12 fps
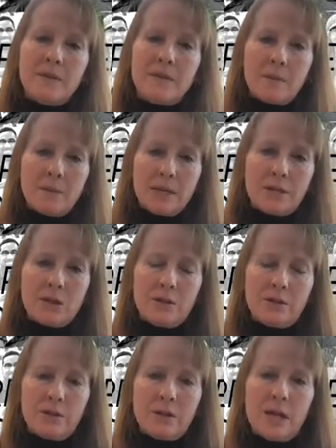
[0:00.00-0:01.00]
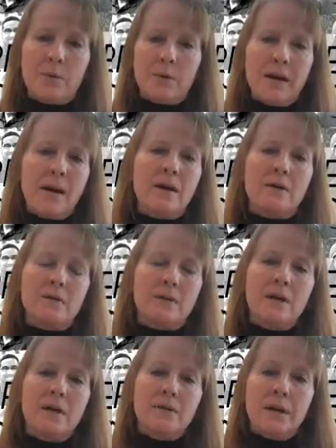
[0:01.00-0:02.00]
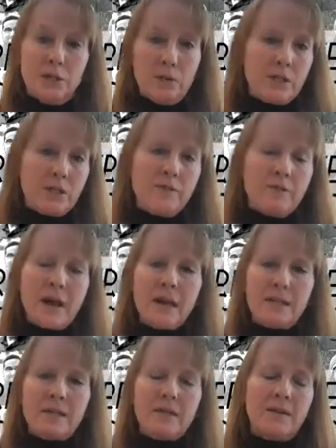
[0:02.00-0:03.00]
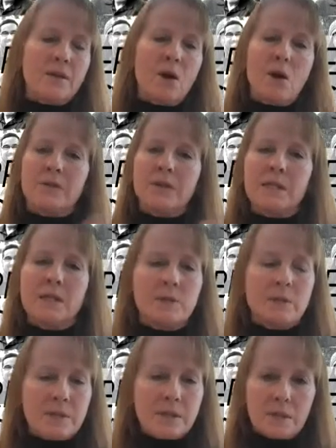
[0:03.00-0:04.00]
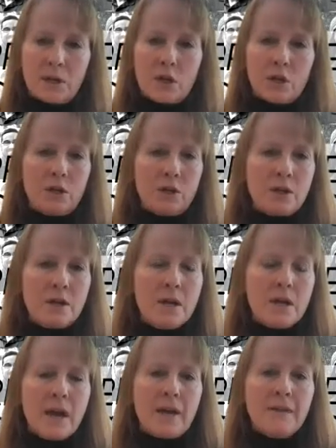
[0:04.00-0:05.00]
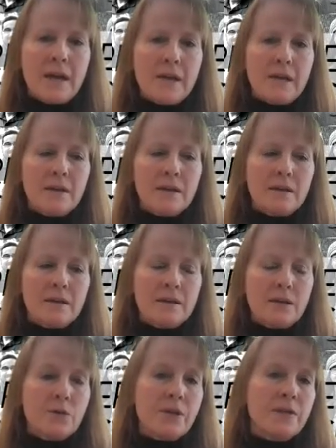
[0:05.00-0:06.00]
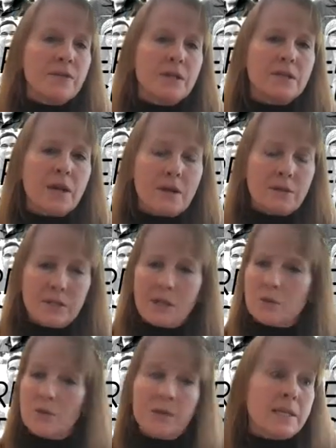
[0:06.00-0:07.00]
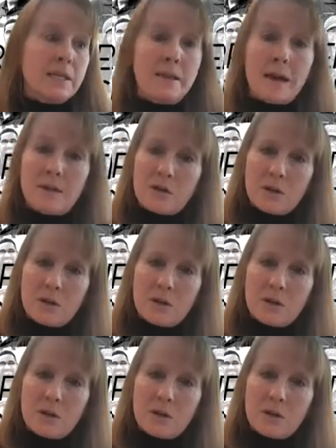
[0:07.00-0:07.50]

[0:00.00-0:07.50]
Every time they start to taper down, they do it too fast, and then all these symptoms occur, and they, you know, then the doctor says, well, see, that's your